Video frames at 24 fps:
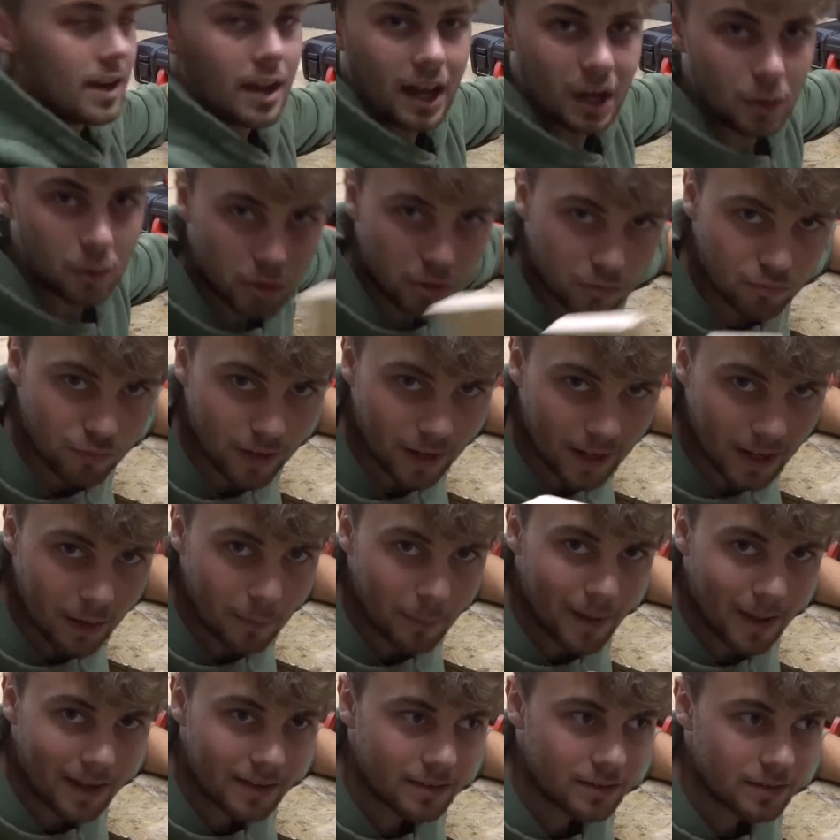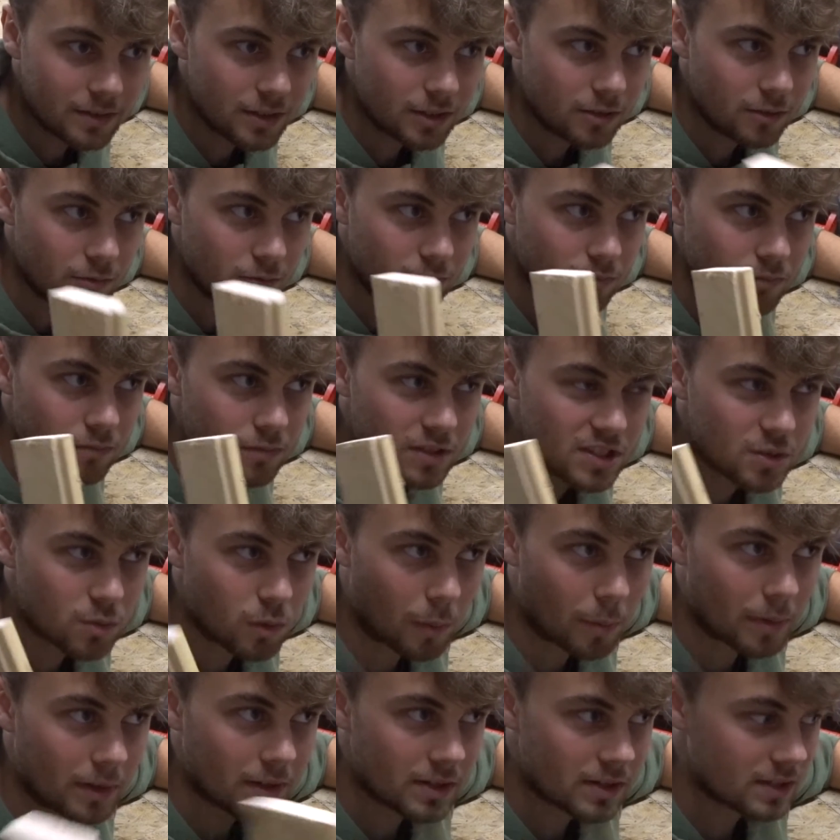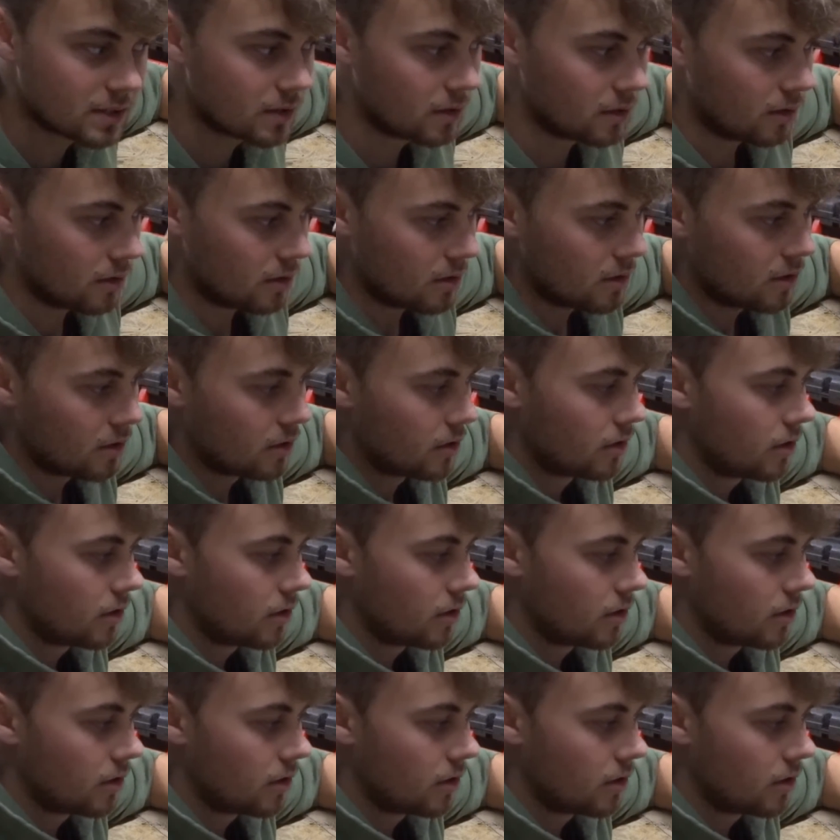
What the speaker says: Now, I wouldn't recommend you swapping a saw